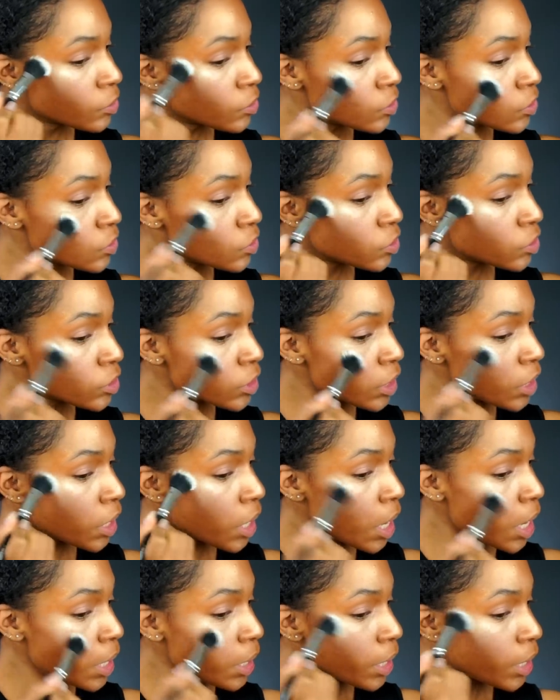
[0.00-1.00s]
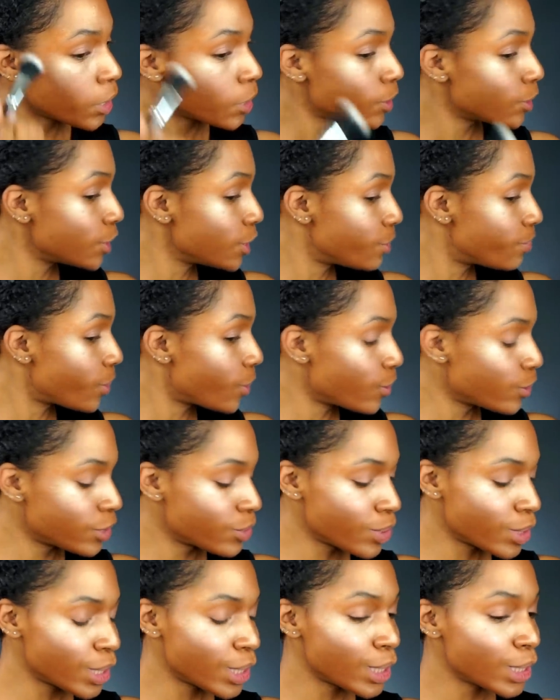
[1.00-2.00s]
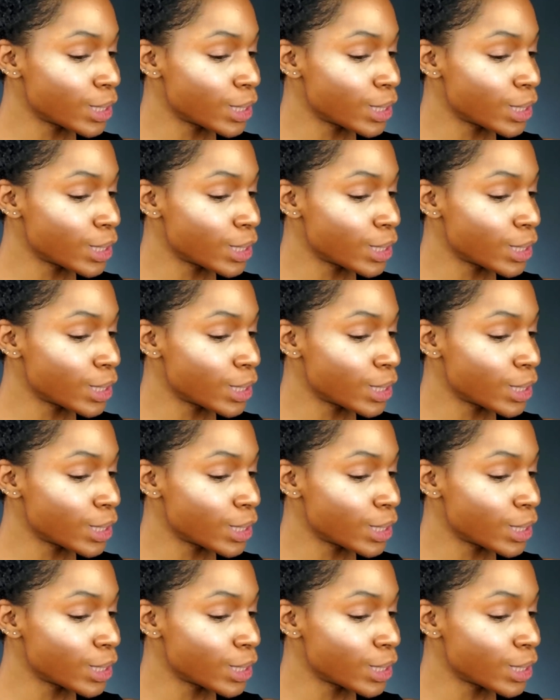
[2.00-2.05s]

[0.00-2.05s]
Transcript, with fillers: So we're just gonna highlight our cheekbones with